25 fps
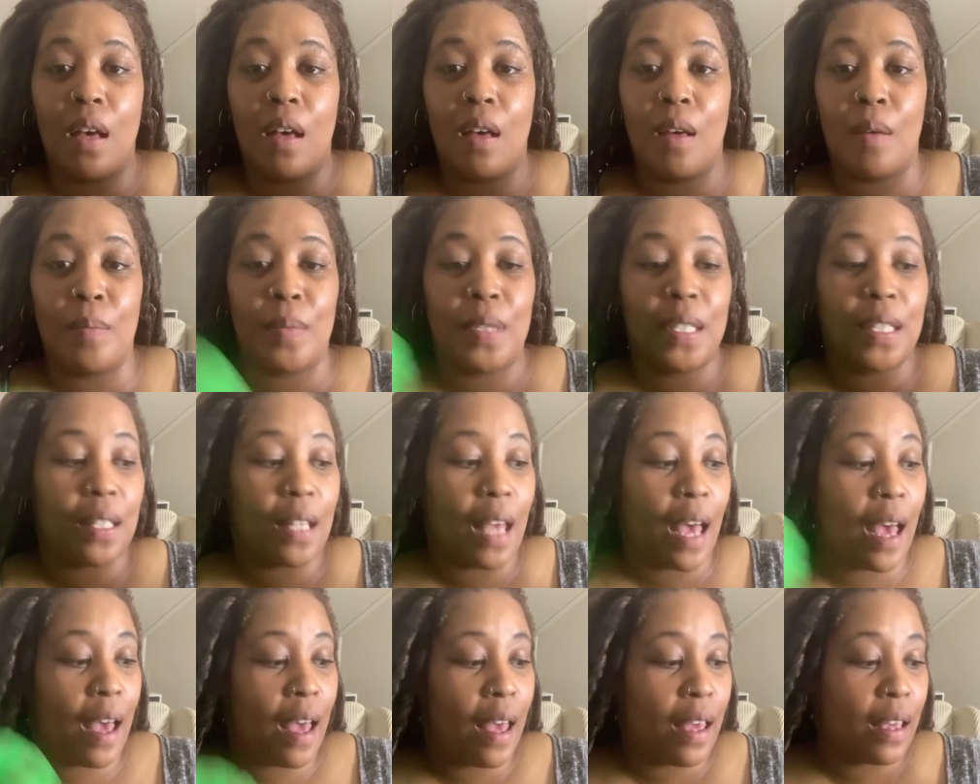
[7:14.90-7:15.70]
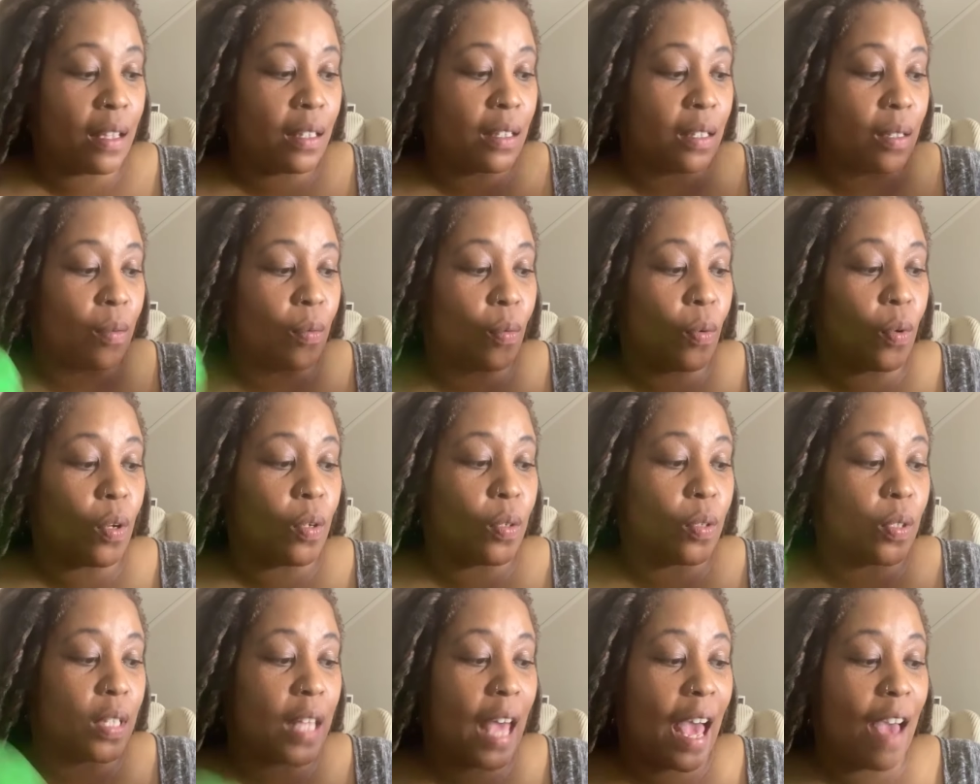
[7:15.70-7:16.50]
signs and
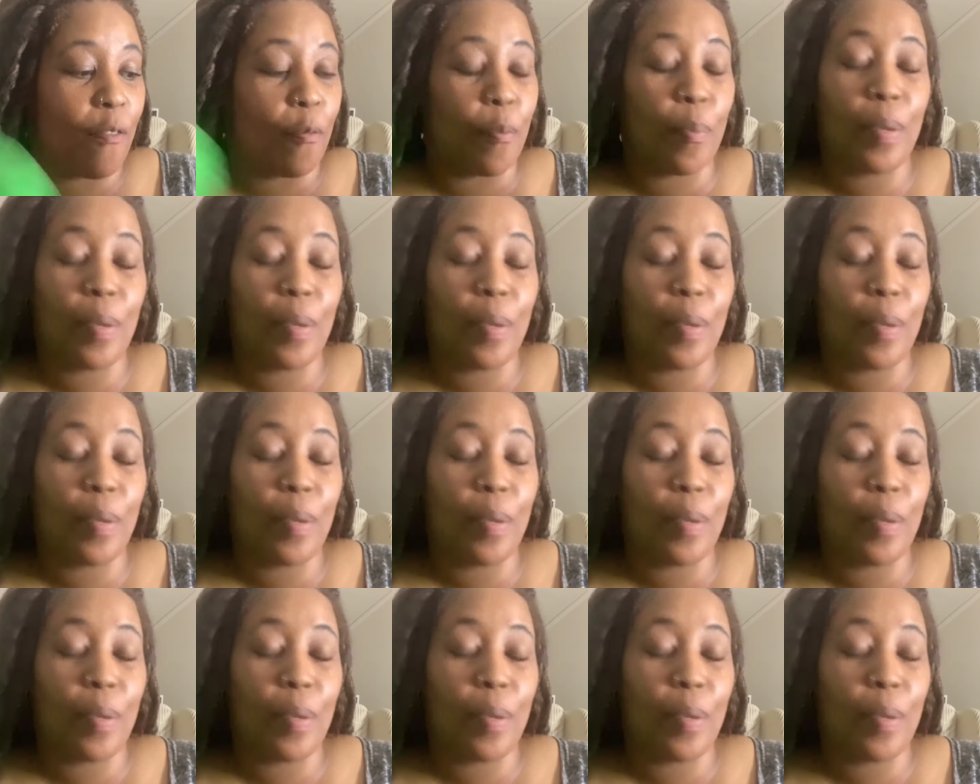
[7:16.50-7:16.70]
will have